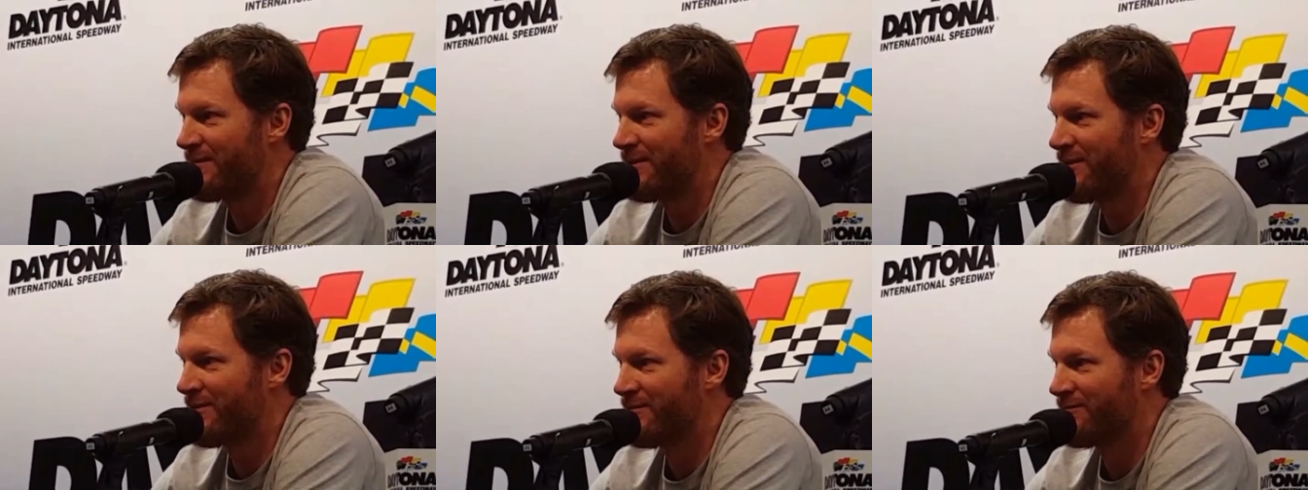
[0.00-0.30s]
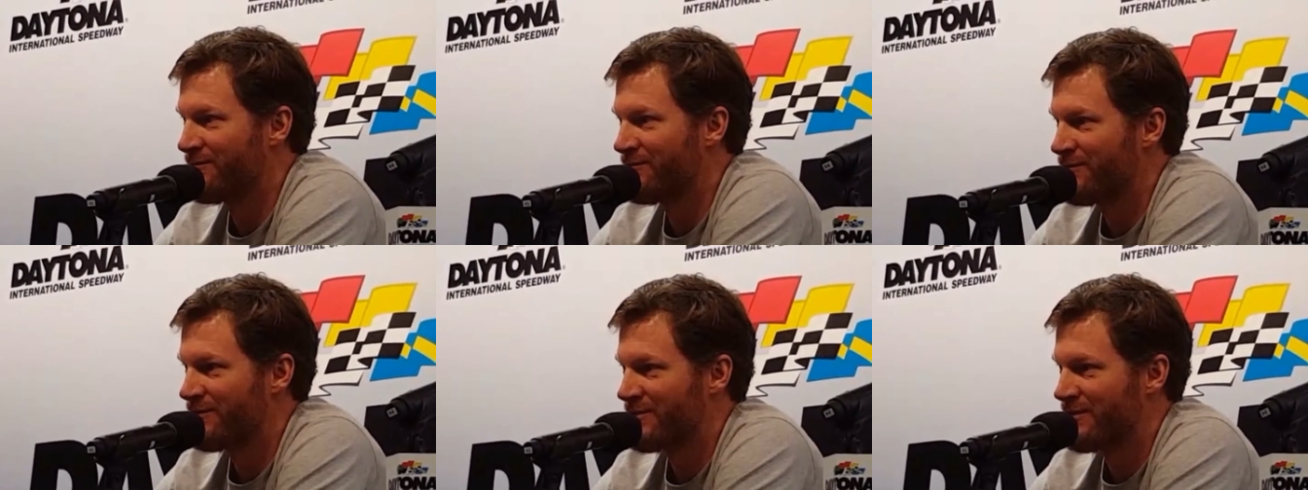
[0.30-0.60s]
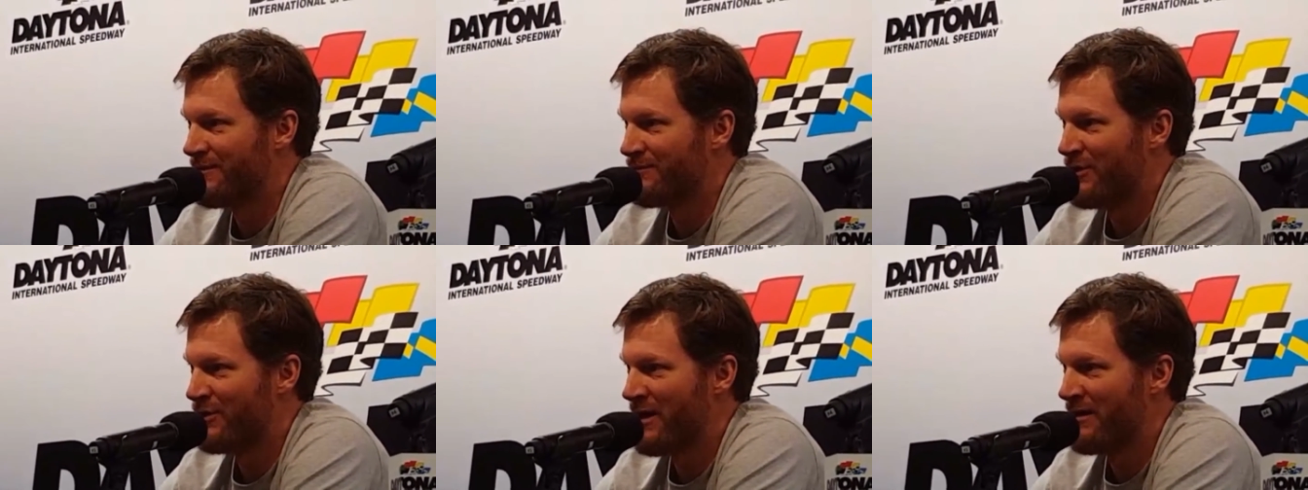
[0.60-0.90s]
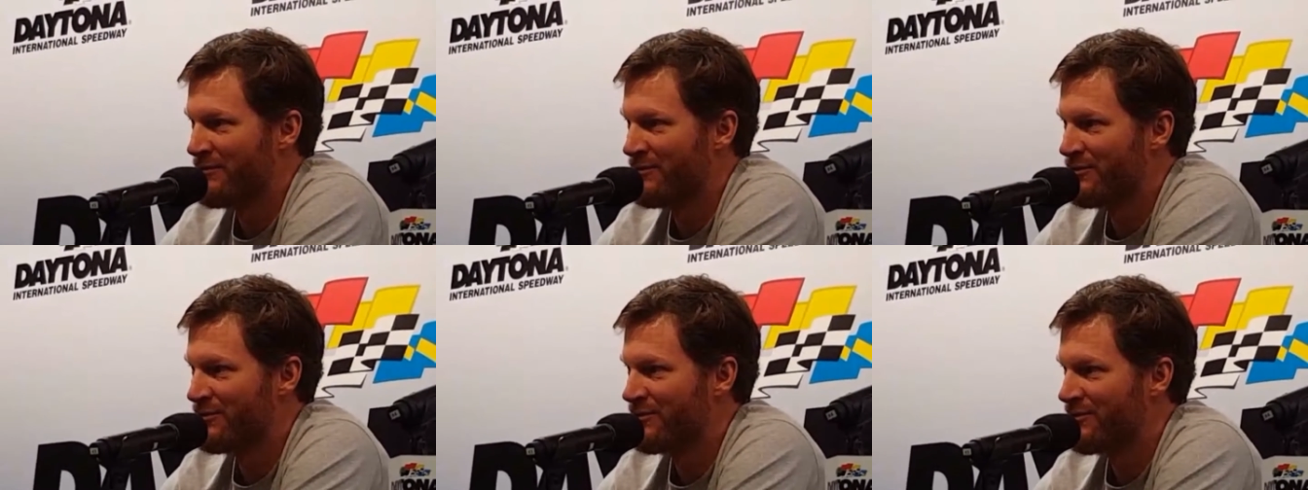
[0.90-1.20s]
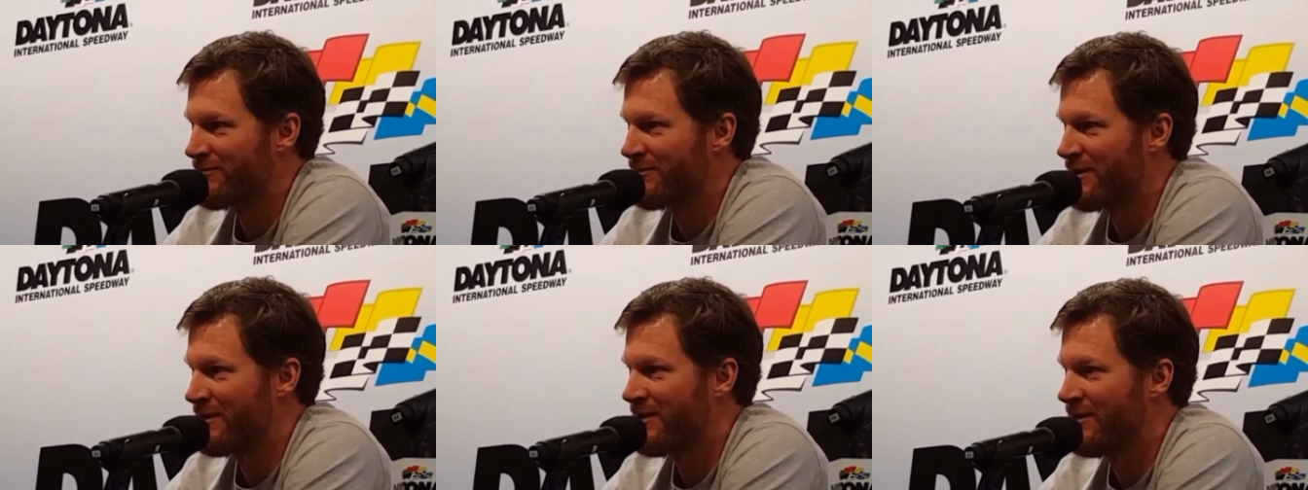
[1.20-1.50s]
You know, some
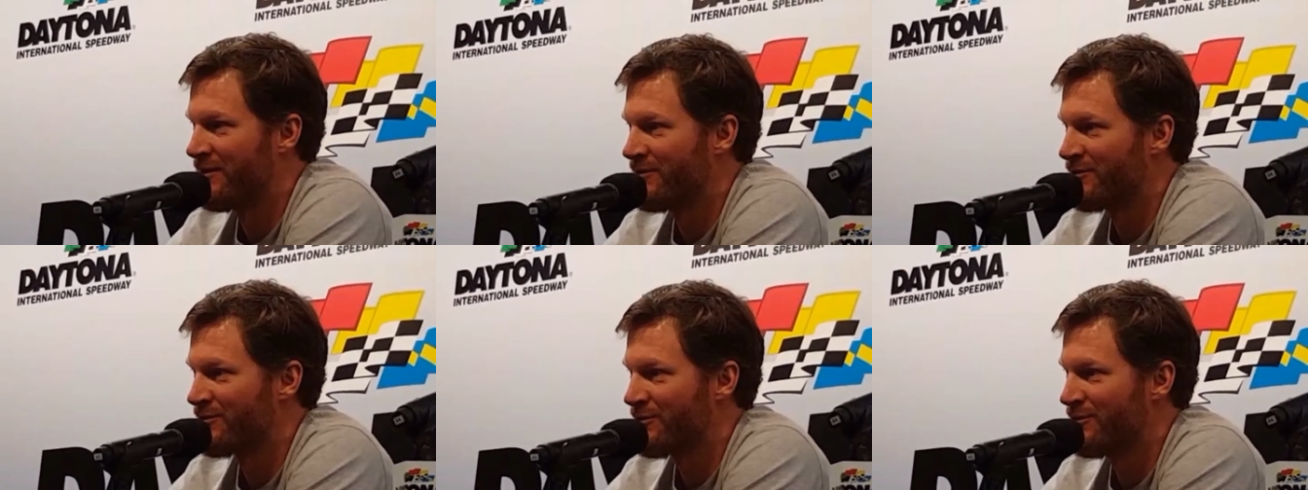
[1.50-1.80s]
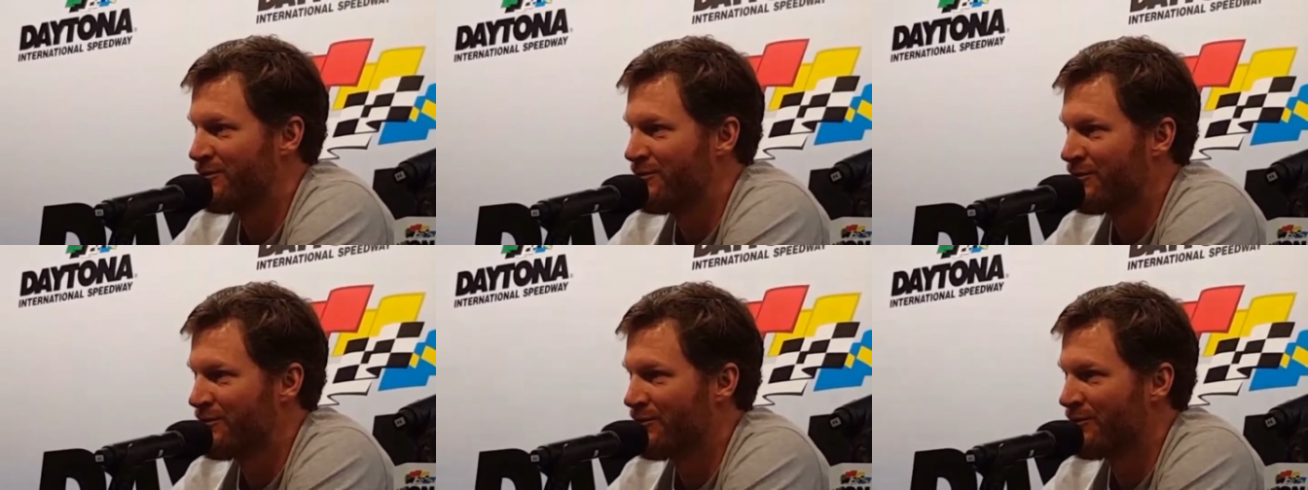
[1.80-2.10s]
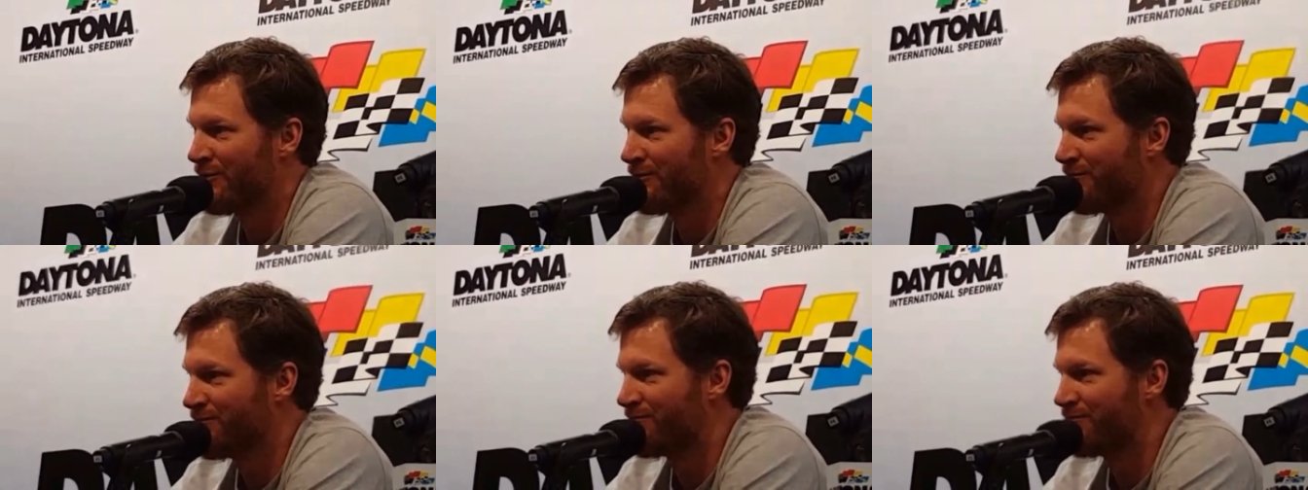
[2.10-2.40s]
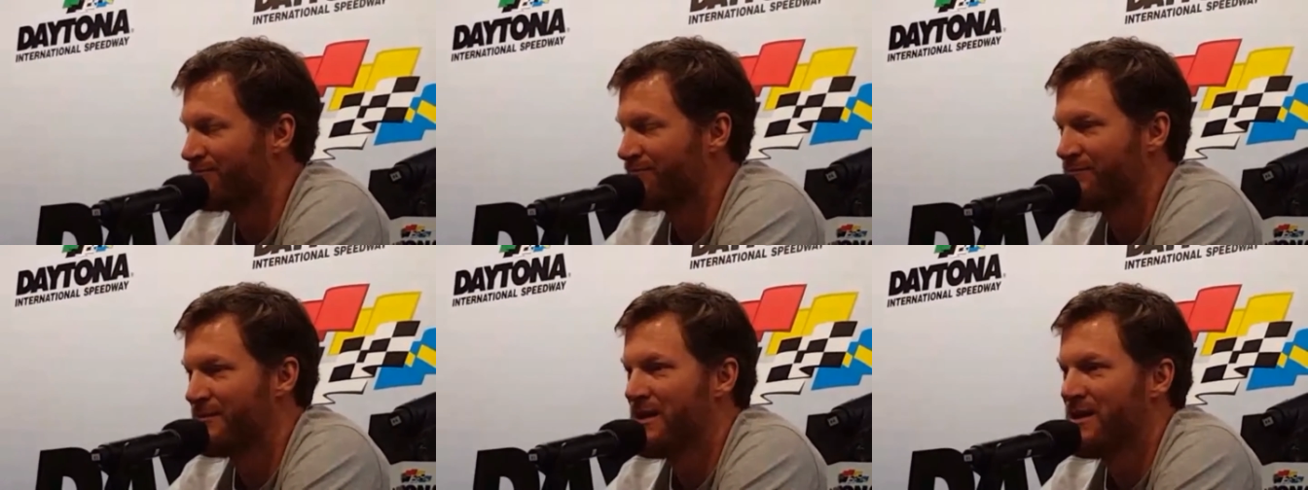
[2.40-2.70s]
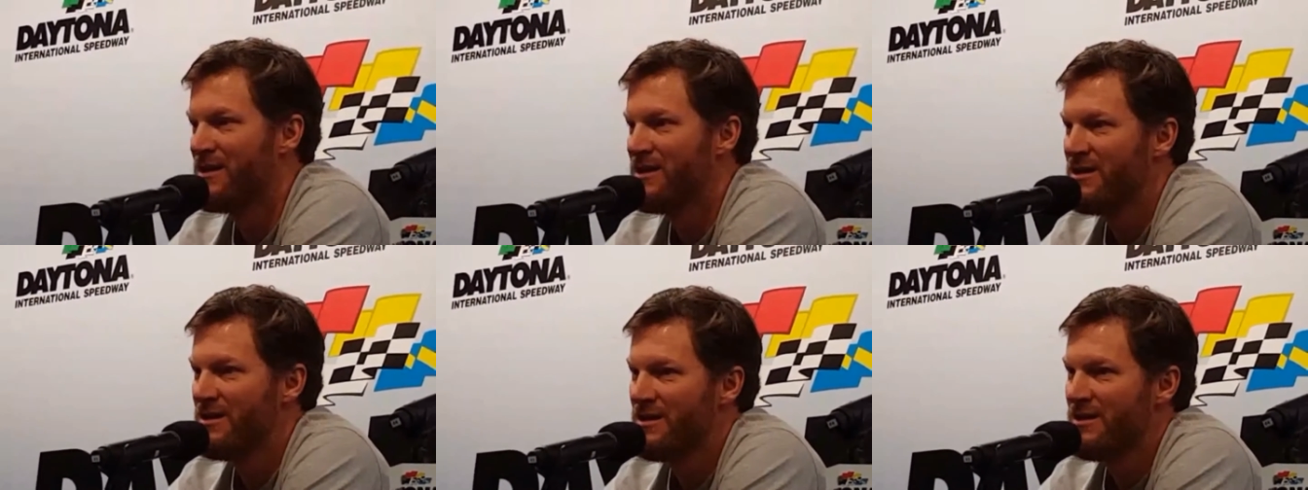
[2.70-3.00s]
drivers get here sooner.
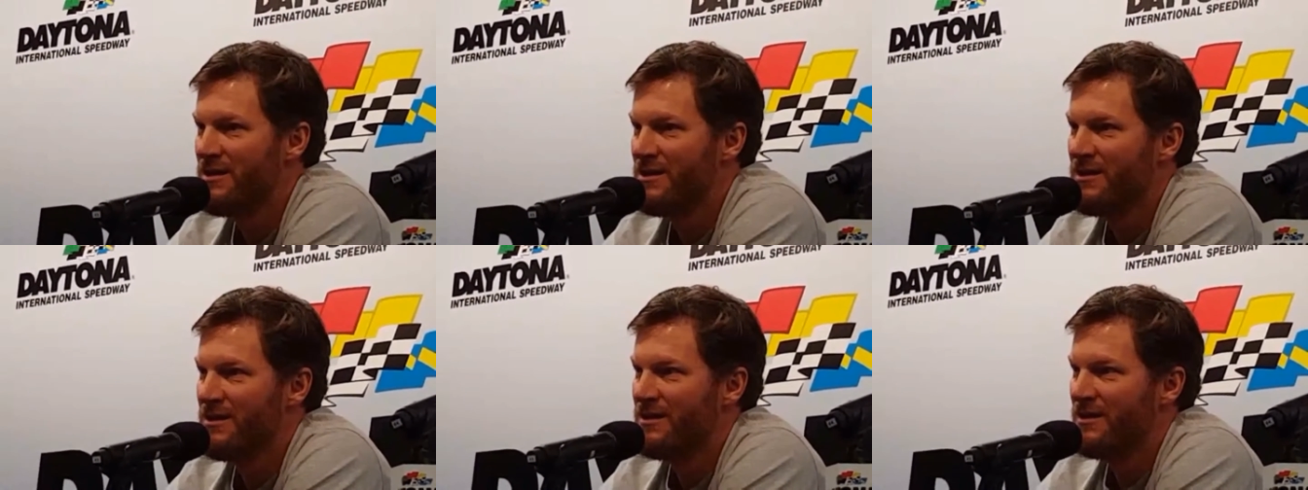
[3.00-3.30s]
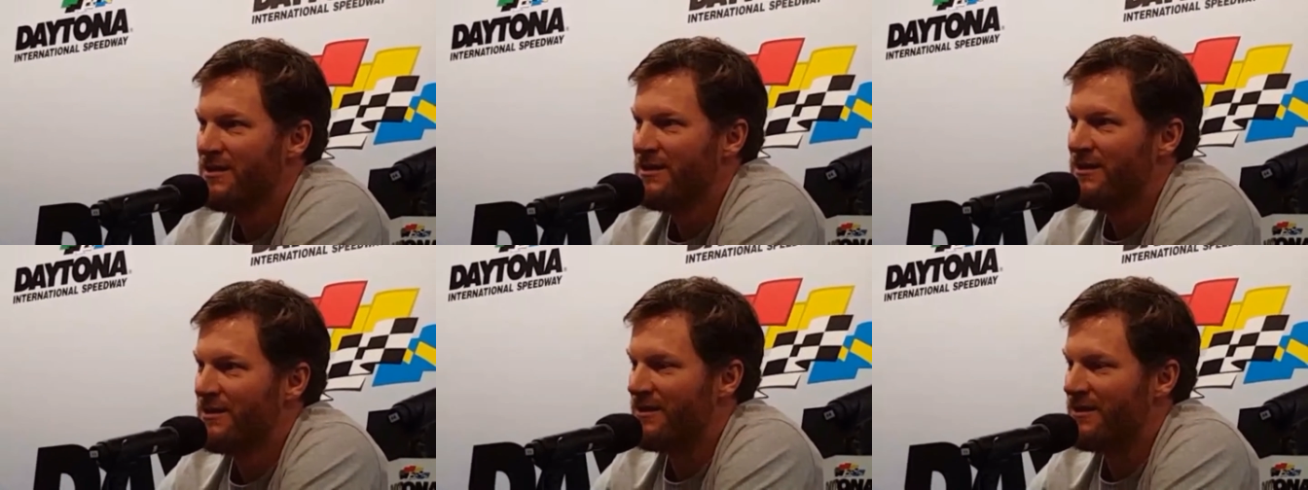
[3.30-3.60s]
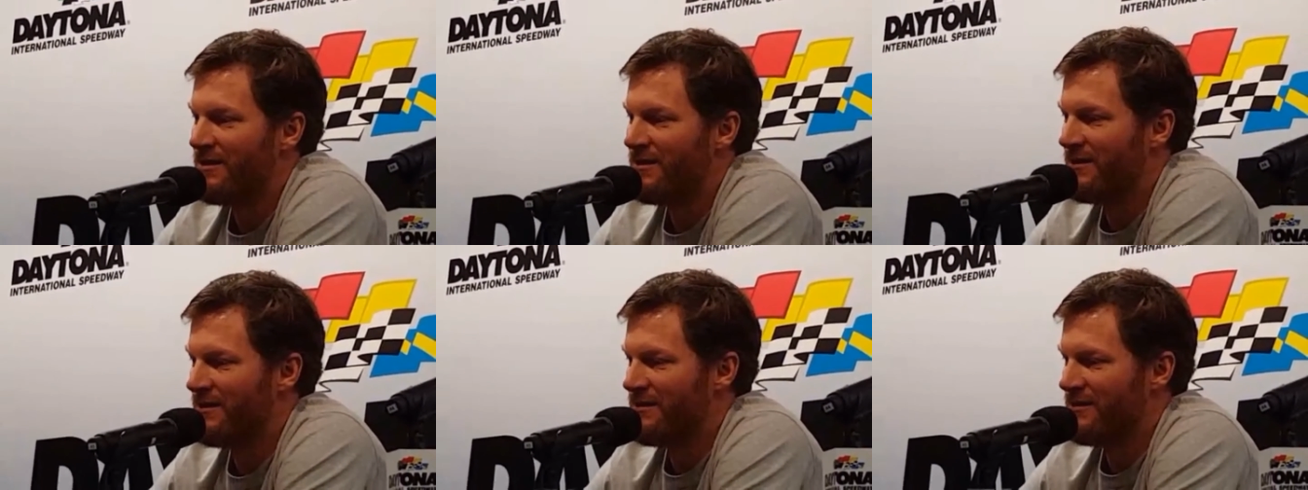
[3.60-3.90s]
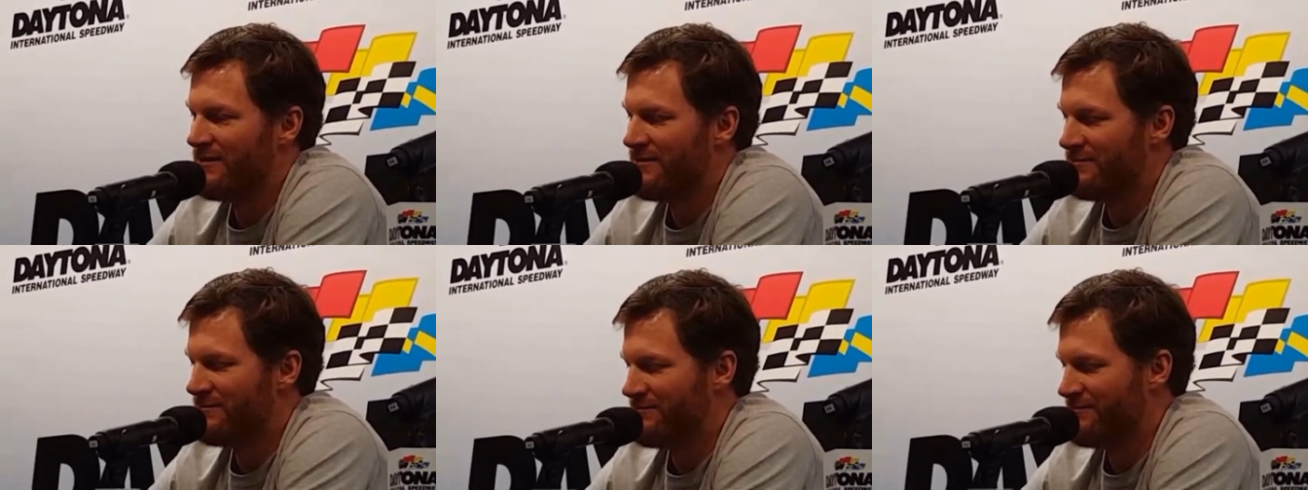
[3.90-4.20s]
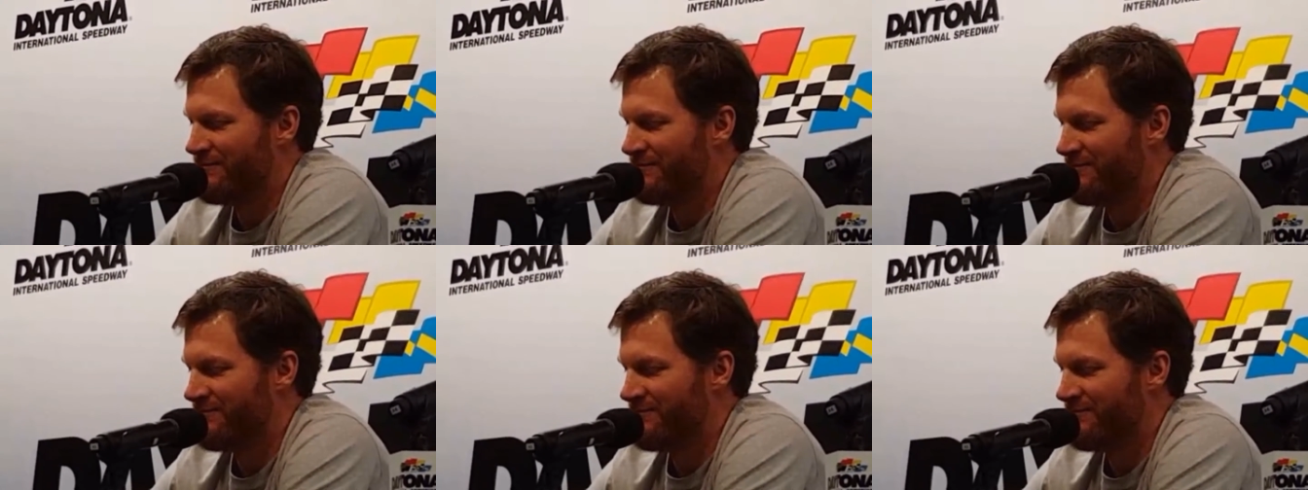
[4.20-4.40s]
Um,